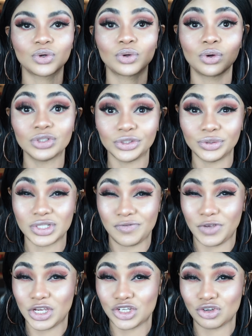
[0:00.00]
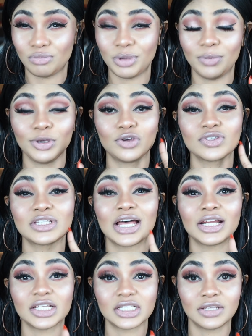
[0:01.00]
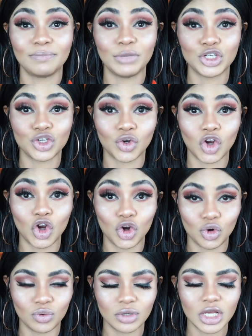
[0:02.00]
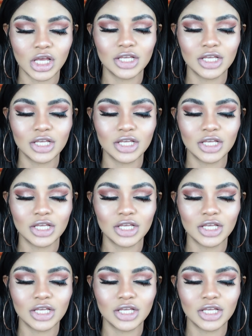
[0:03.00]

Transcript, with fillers: on the notification bell because that is the major goal.